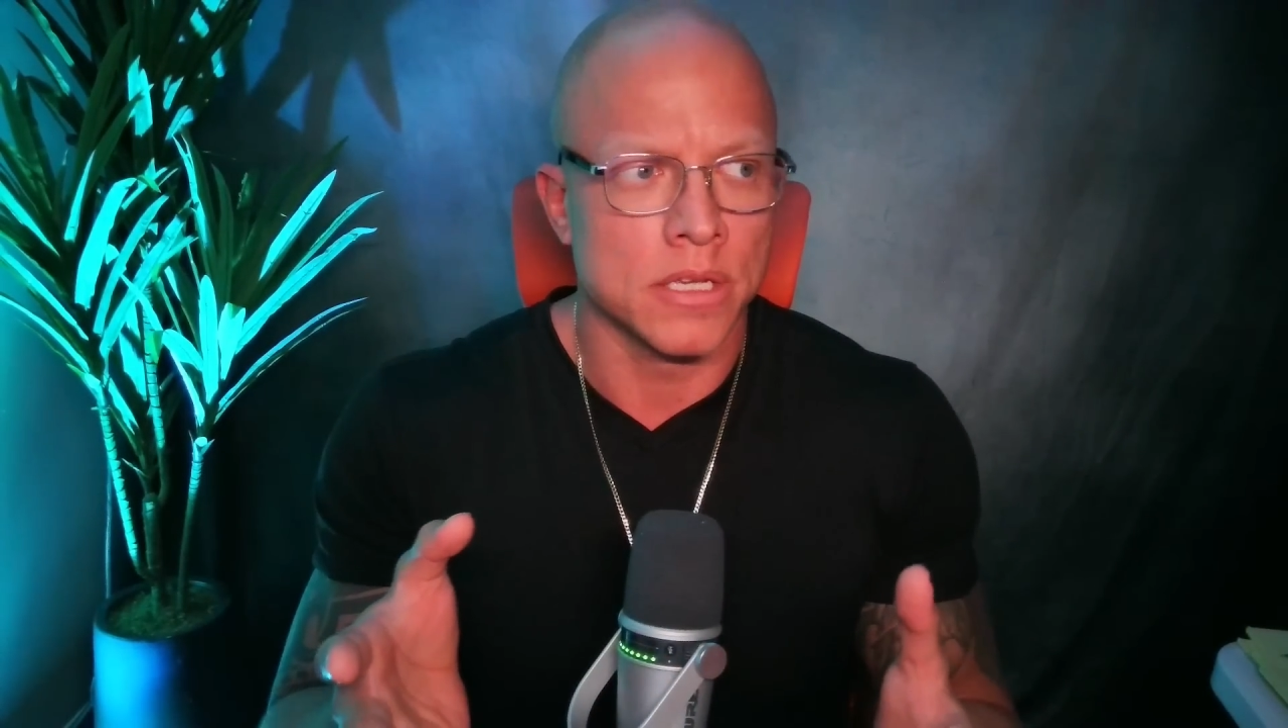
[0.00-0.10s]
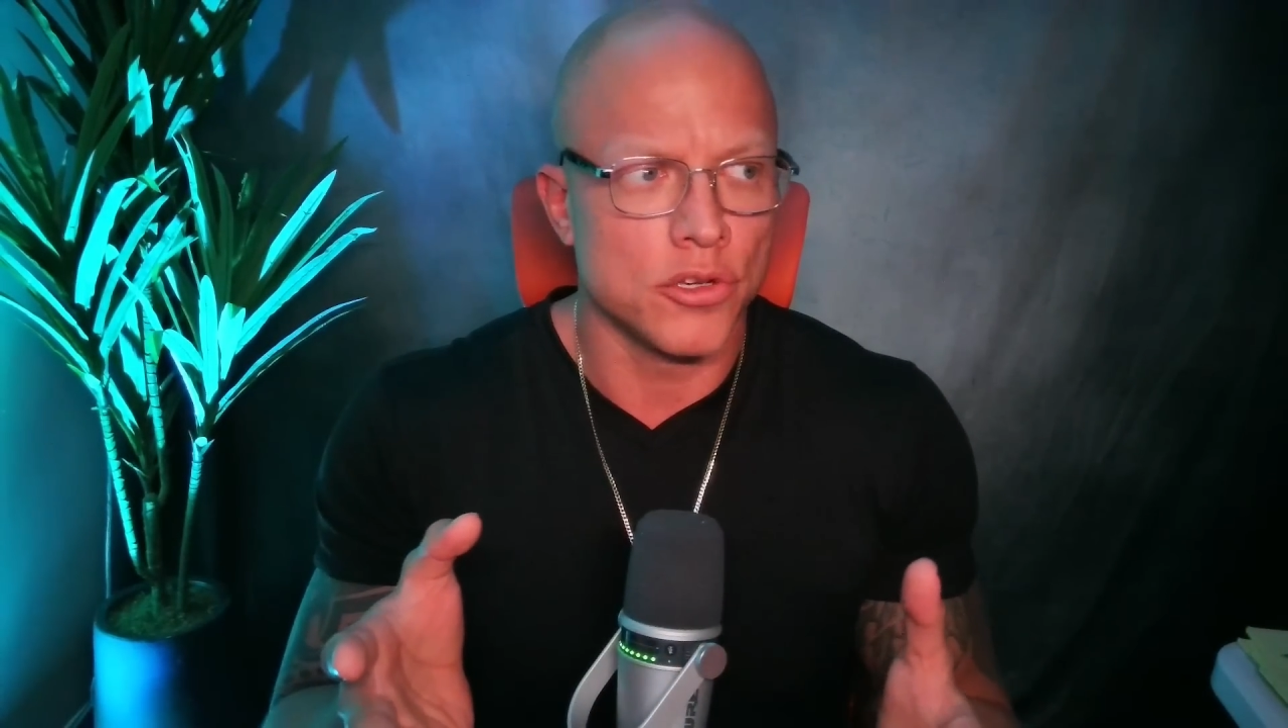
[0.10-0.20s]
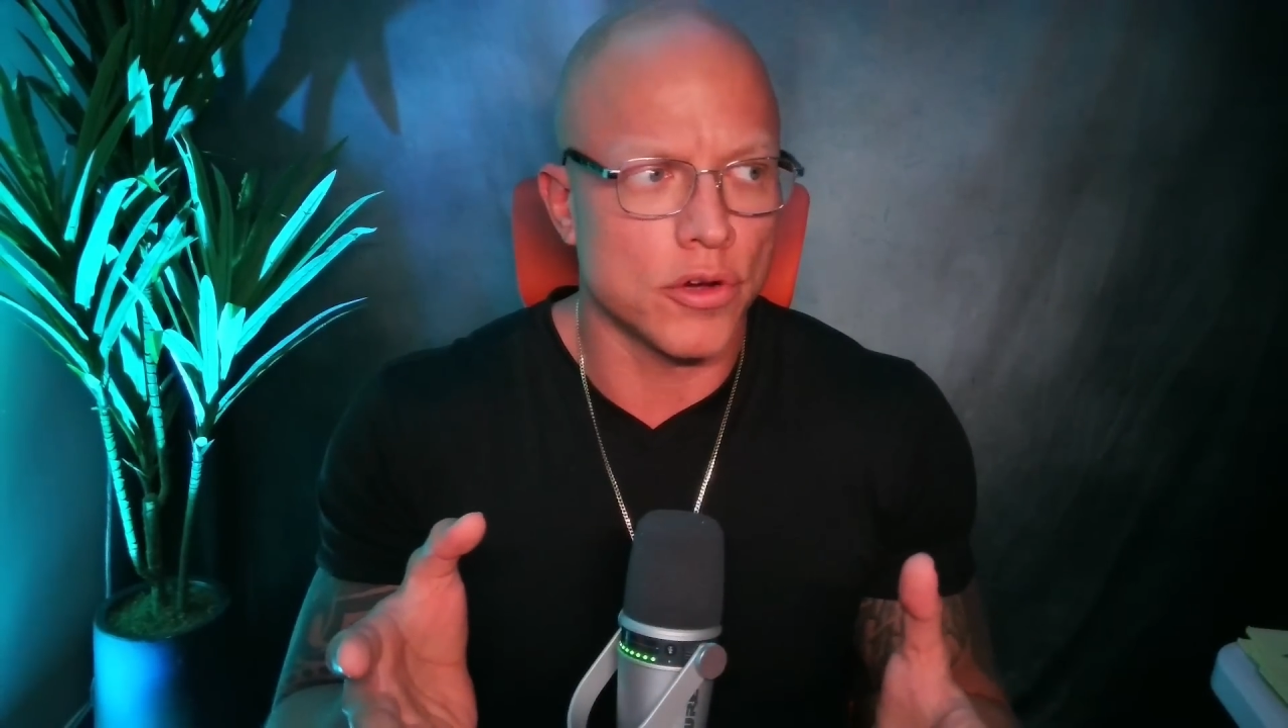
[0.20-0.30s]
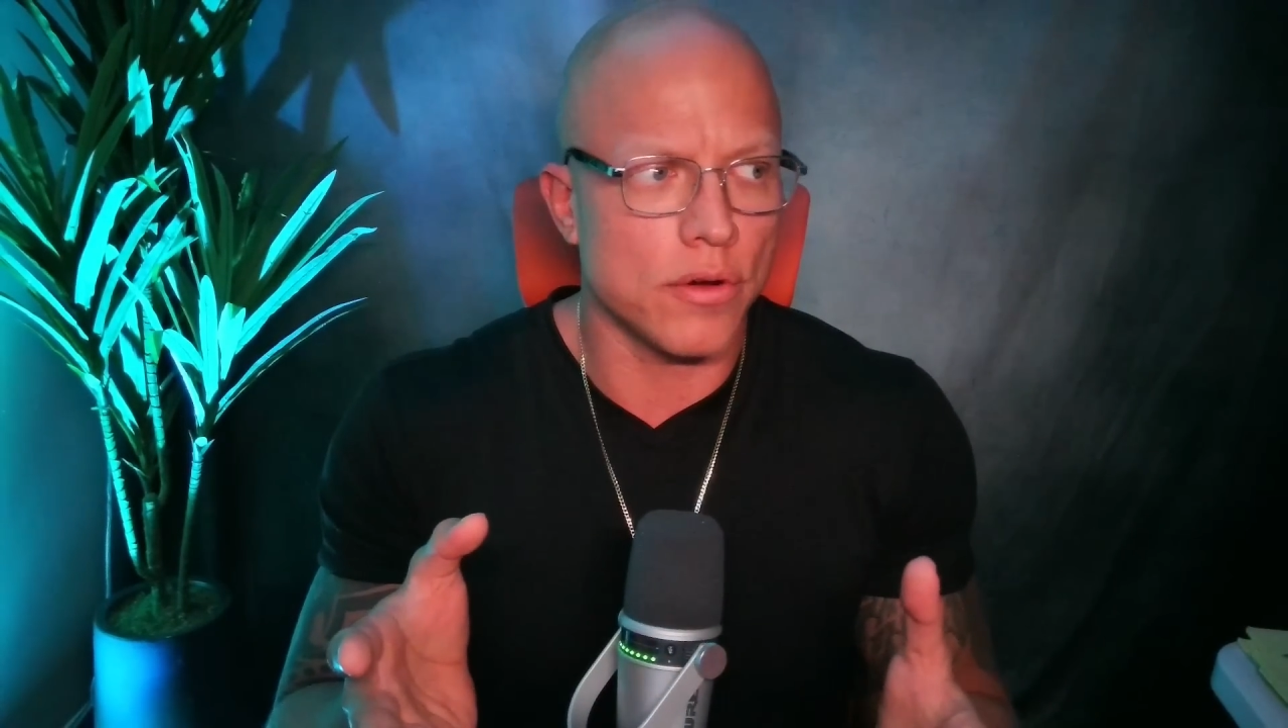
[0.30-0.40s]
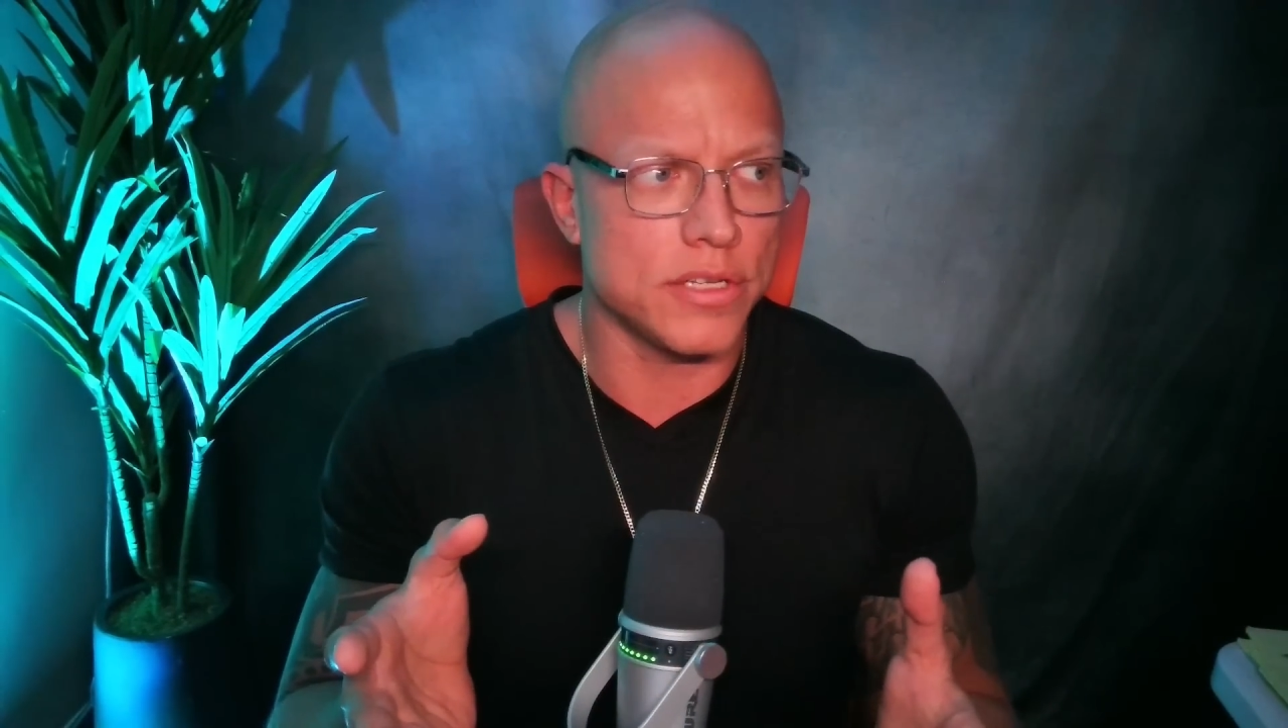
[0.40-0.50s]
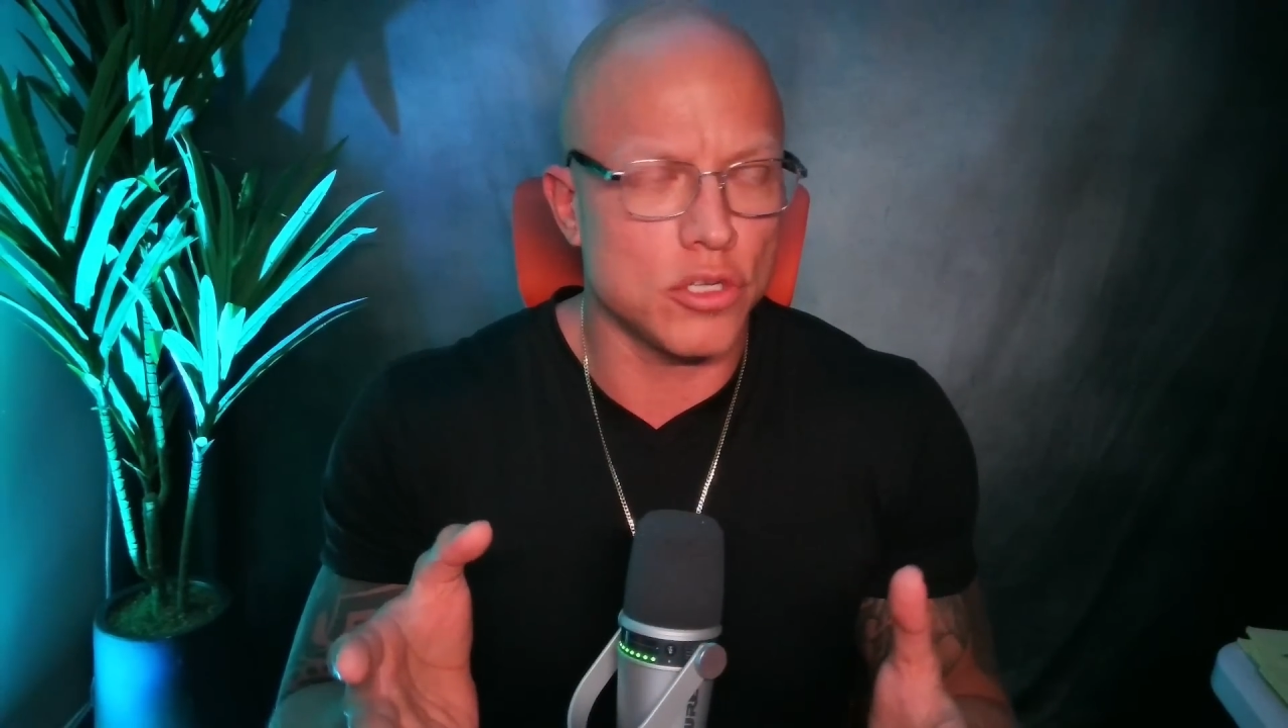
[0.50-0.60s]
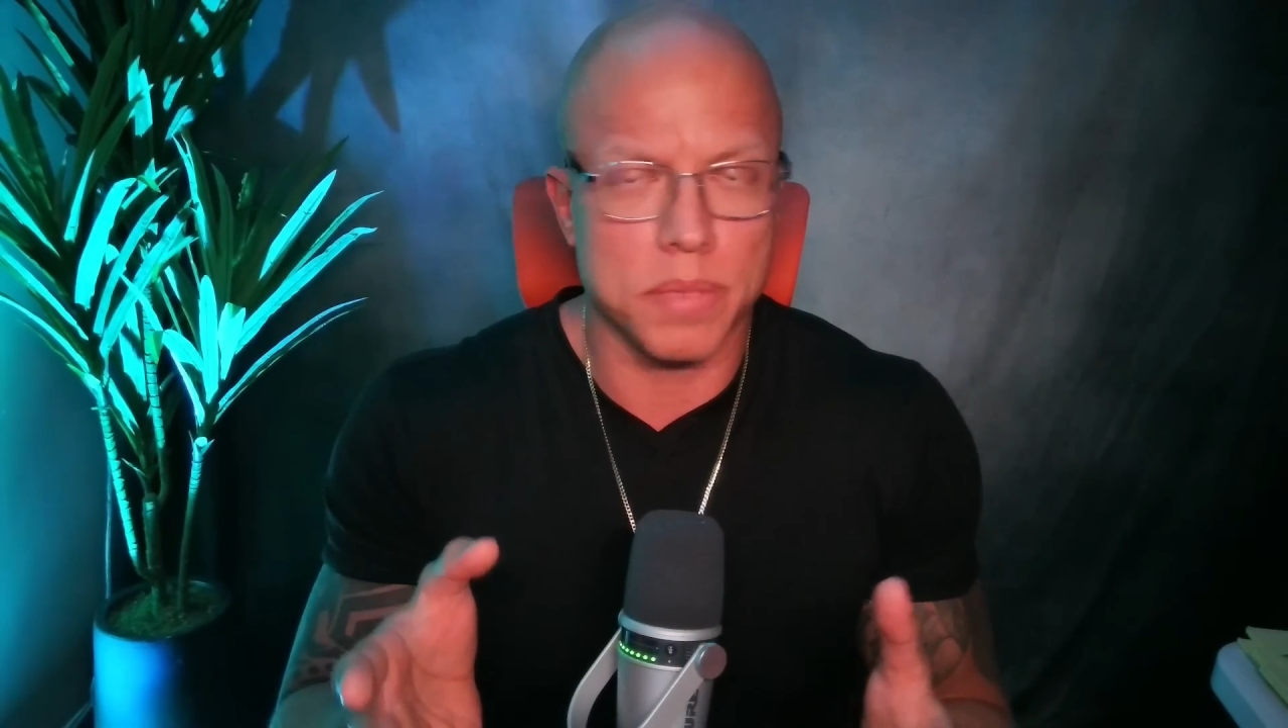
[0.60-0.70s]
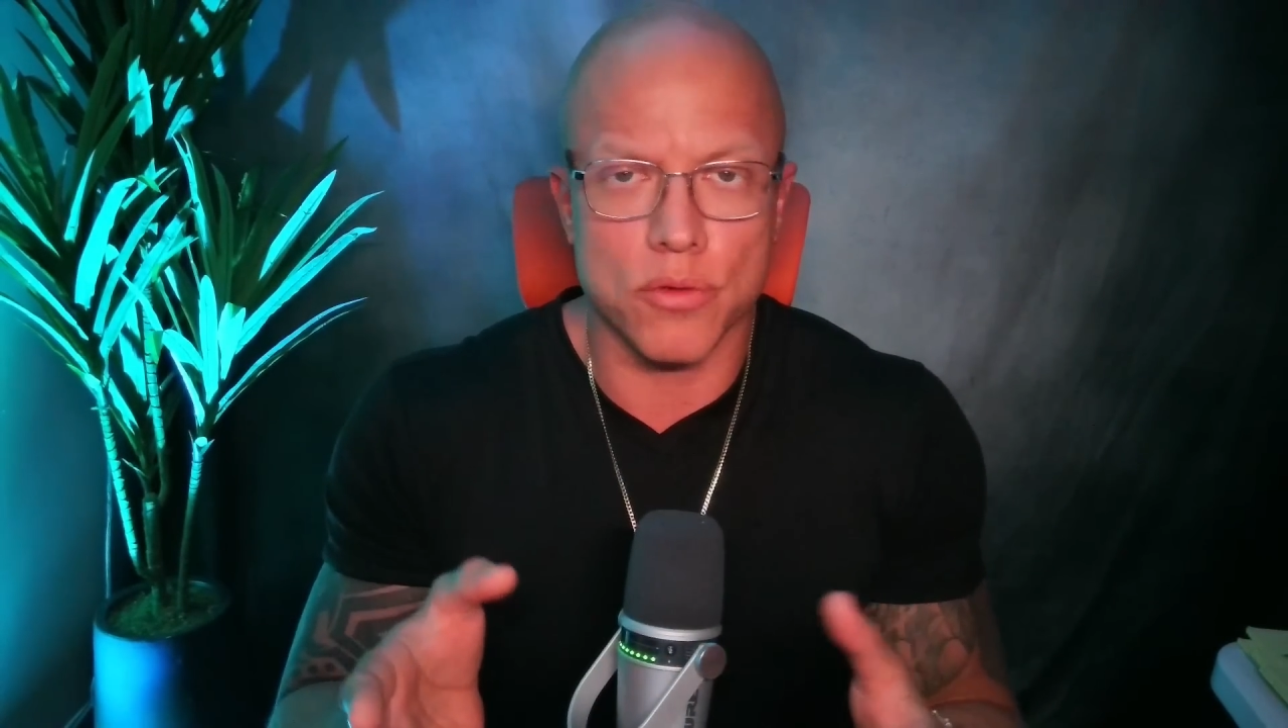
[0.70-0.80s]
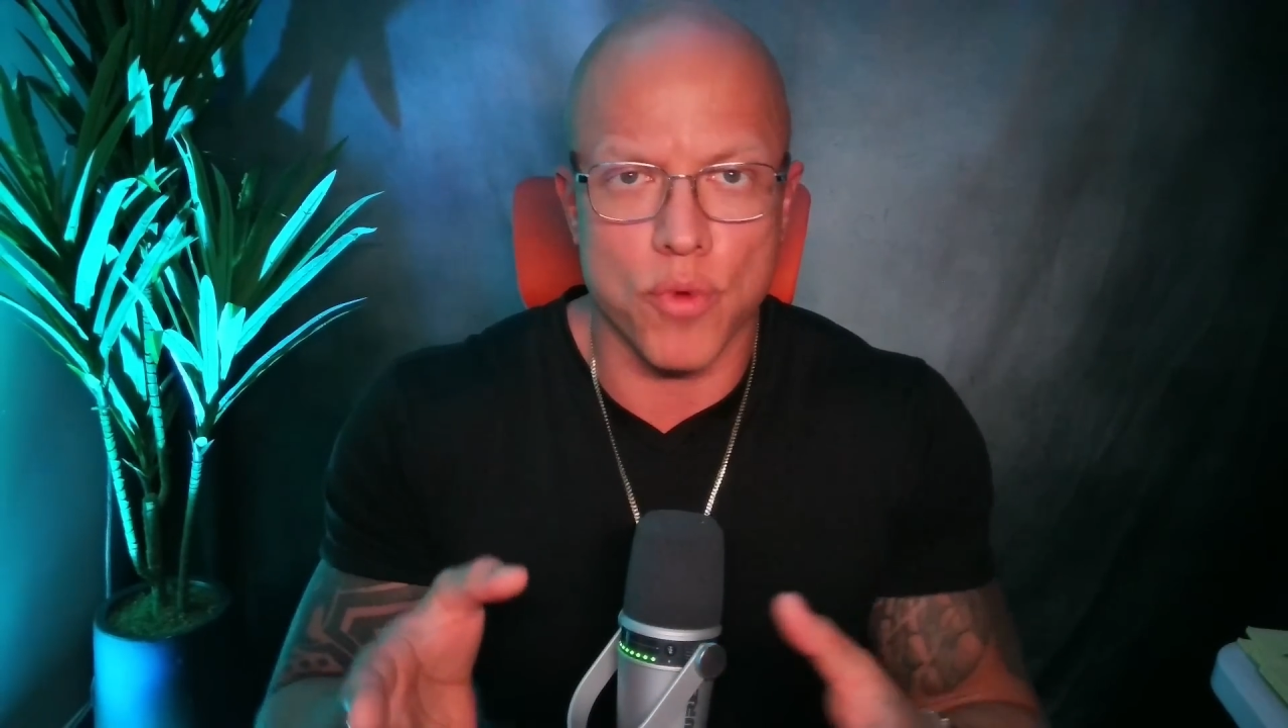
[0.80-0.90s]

You're going to be